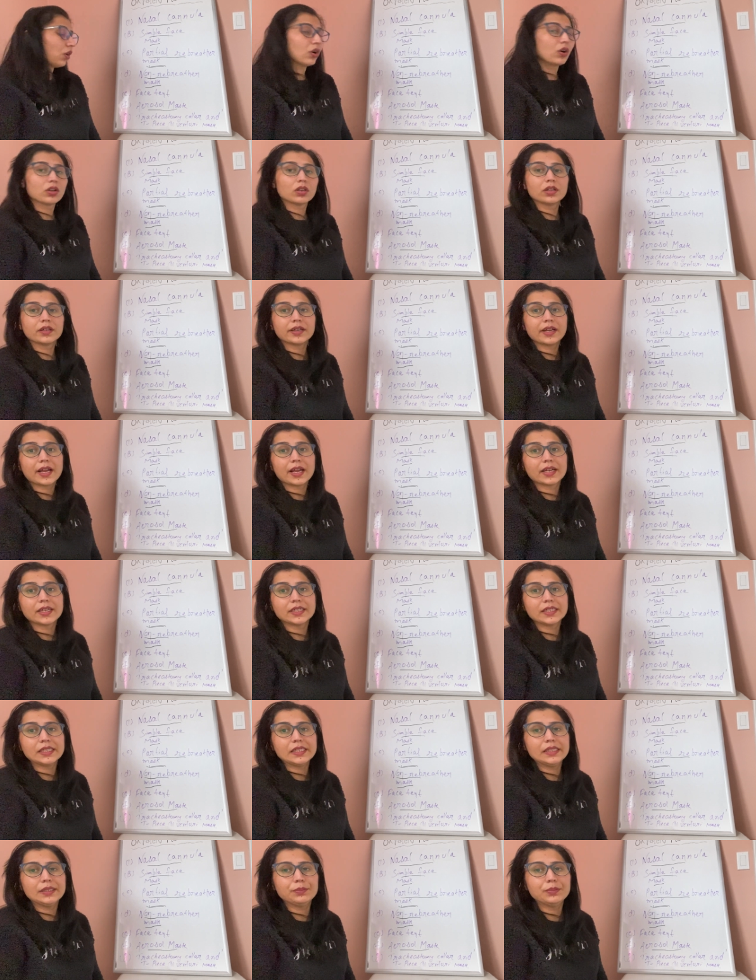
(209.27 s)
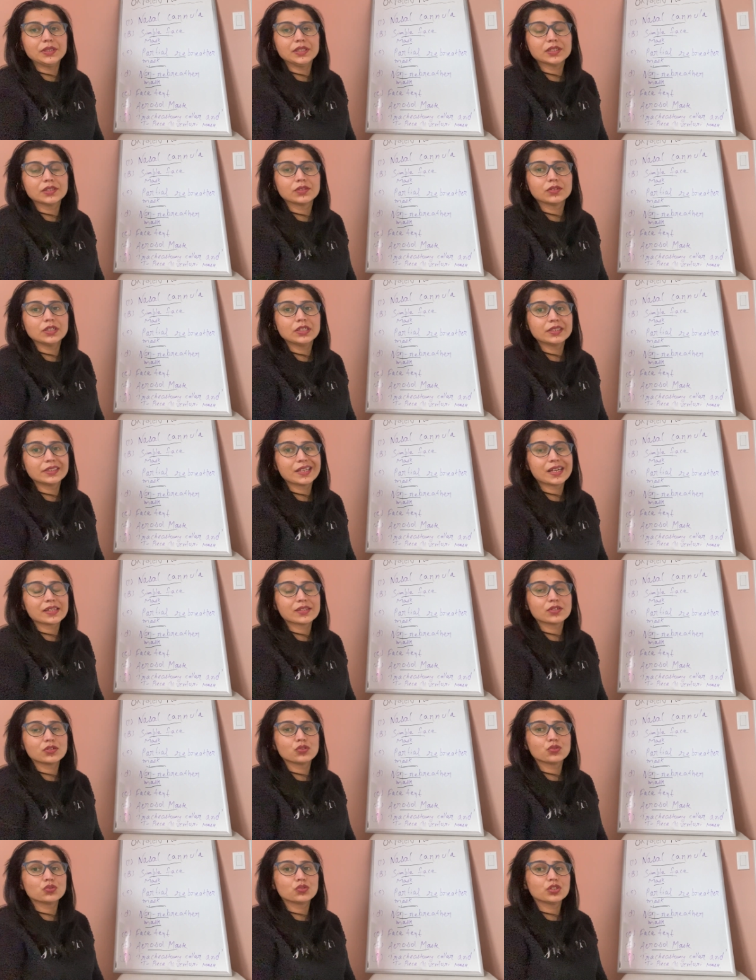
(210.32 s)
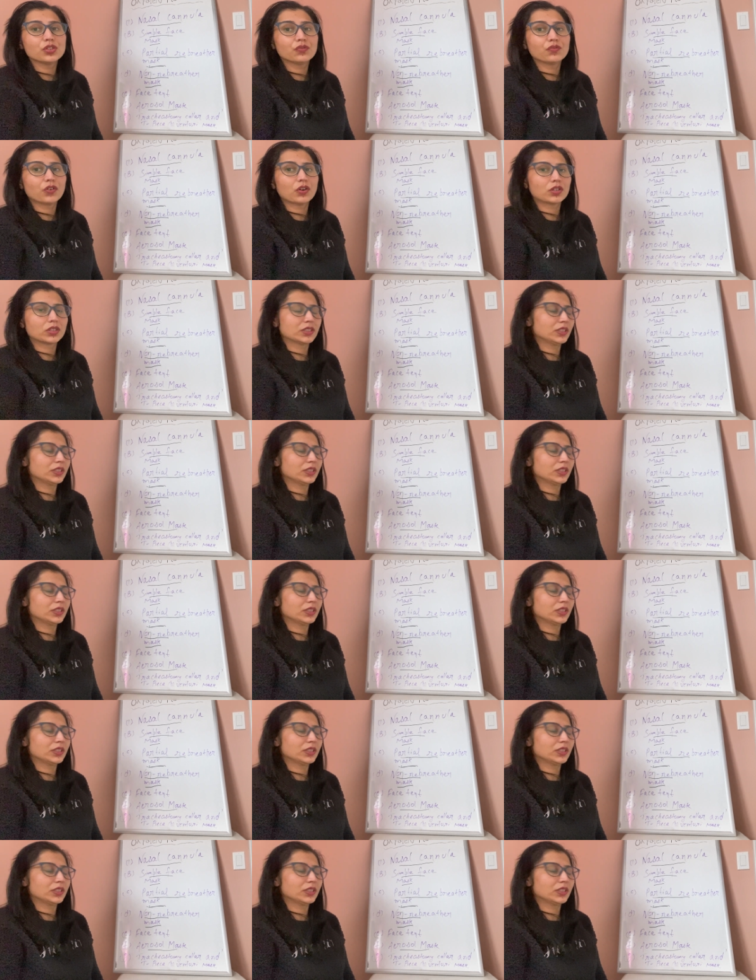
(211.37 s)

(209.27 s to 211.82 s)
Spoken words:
collar and TPs. It's also using for